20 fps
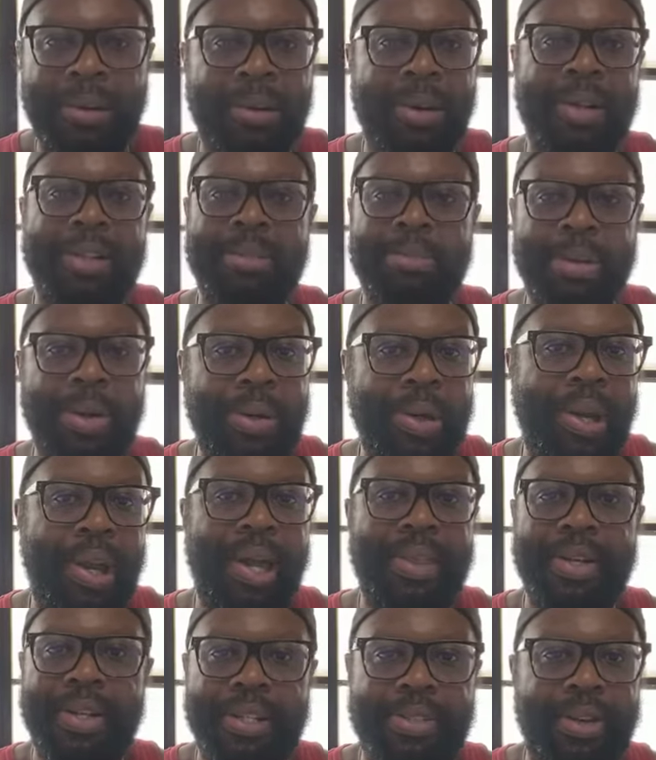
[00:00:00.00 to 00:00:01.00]
or it's milky
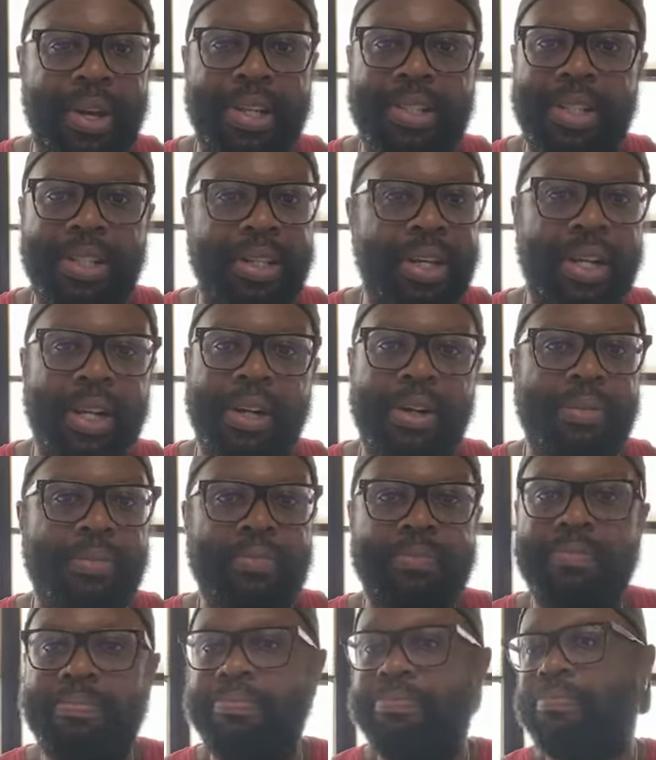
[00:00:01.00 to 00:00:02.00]
and then it dries clear.
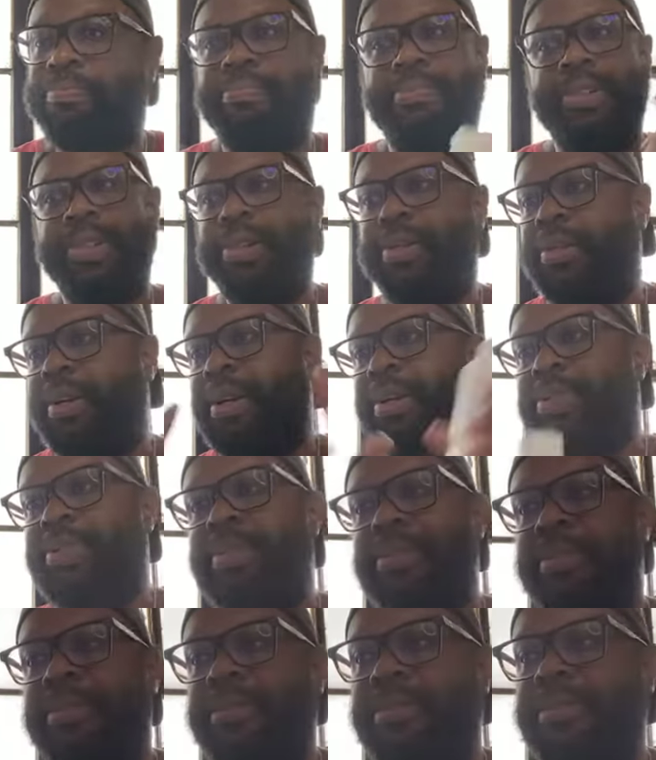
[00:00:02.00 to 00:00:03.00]
Who knows?